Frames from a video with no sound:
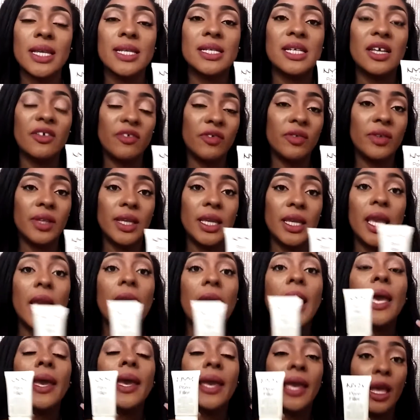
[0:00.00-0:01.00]
It definitely
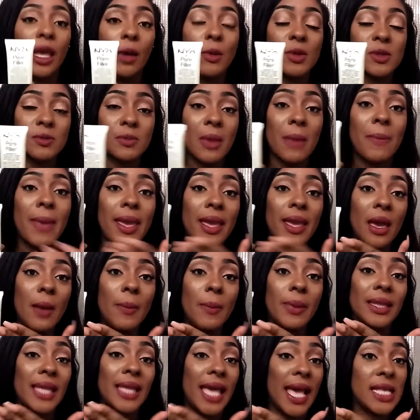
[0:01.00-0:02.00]
helps my
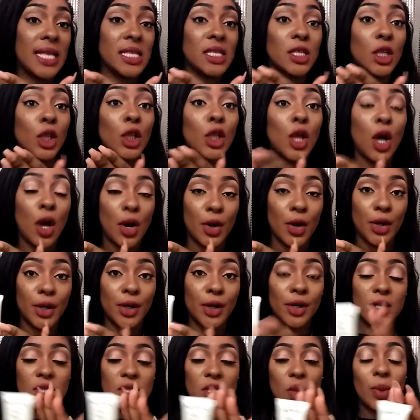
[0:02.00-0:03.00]
makeup last
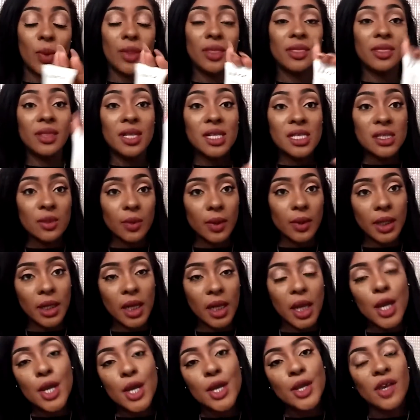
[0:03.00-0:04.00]
longer. So with this one,
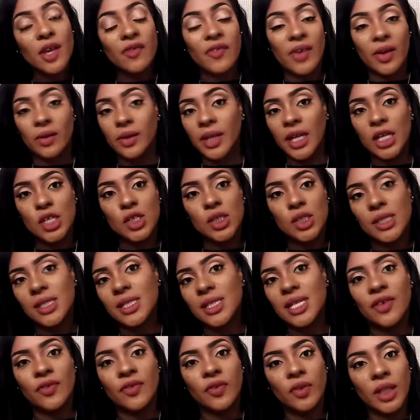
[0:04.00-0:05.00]
your foundation
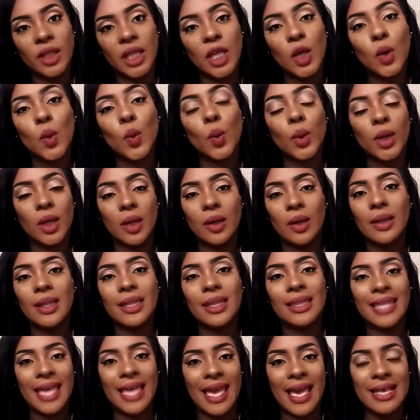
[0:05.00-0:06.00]
definitely will
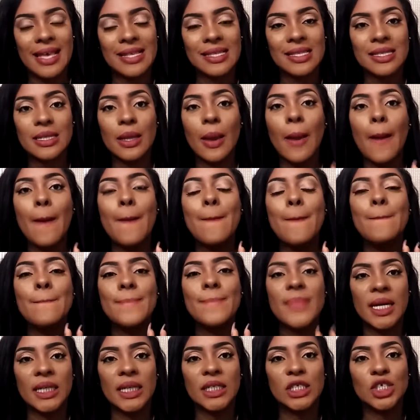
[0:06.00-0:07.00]
last
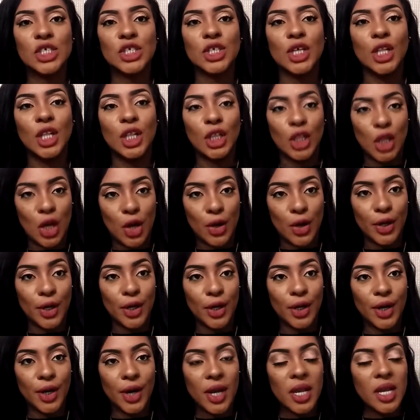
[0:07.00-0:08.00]
much
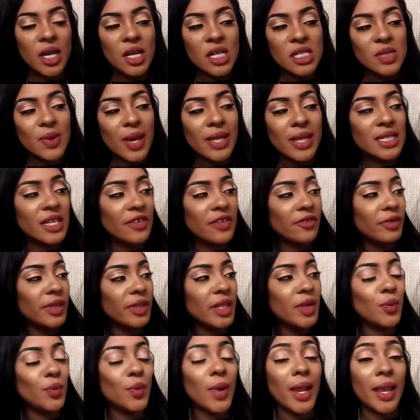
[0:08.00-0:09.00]
longer. So I
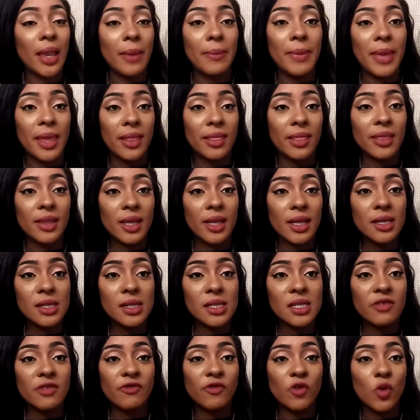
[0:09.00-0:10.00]
definitely recommend
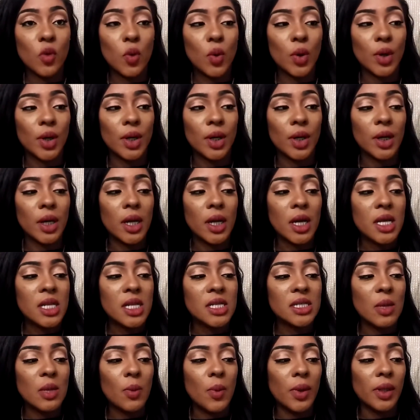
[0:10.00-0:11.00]
this for
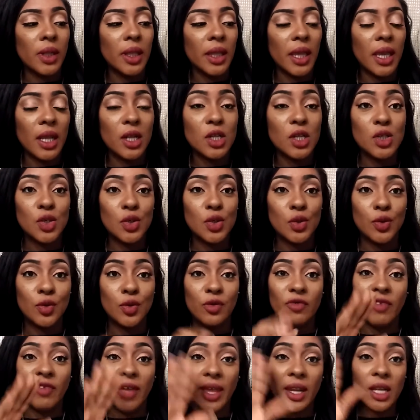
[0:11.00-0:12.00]
someone looking
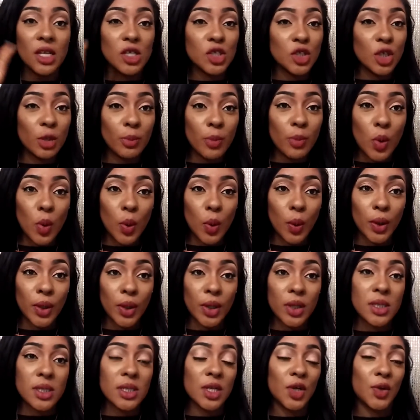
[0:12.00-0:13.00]
to vanish their
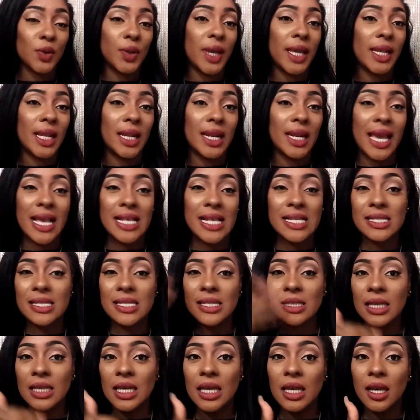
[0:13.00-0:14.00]
pores, create a nice
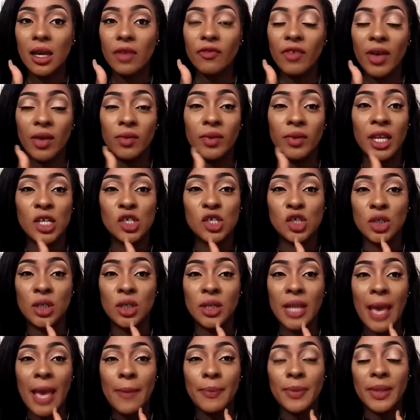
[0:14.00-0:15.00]
sleek
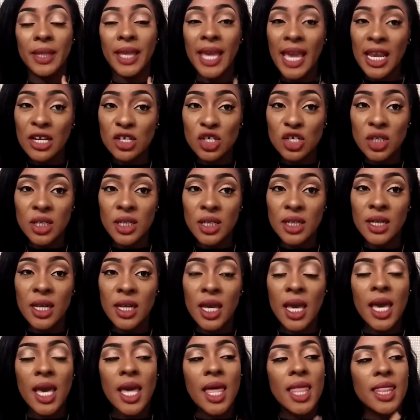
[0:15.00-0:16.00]
foundation application.
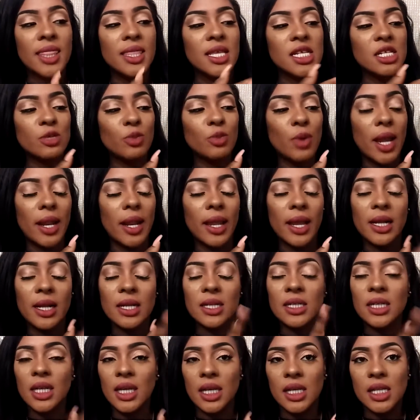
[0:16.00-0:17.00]
This
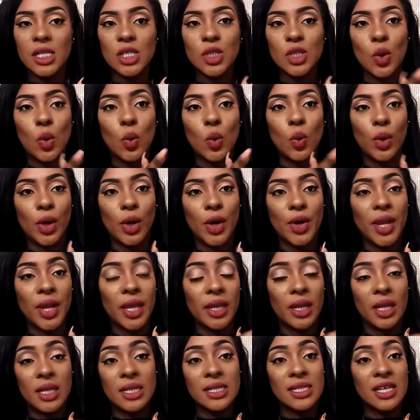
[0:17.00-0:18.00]
product does work,
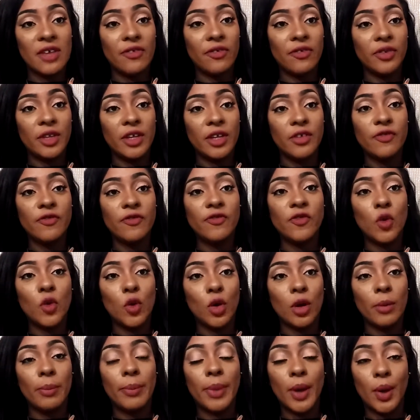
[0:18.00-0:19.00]
and it's definitely
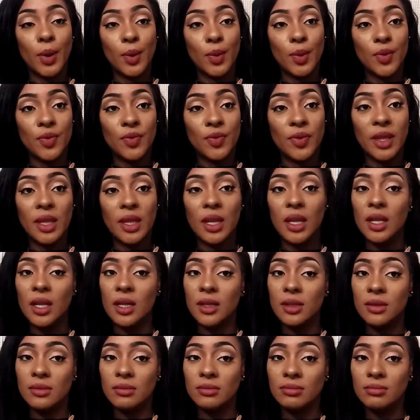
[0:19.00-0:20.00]
for both, and
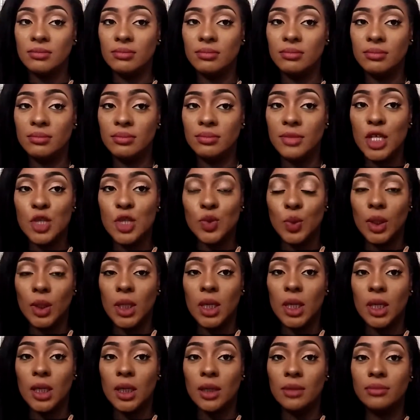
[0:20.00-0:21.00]
it's really
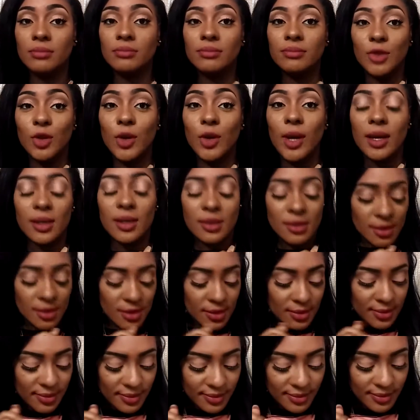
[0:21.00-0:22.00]
good, you guys.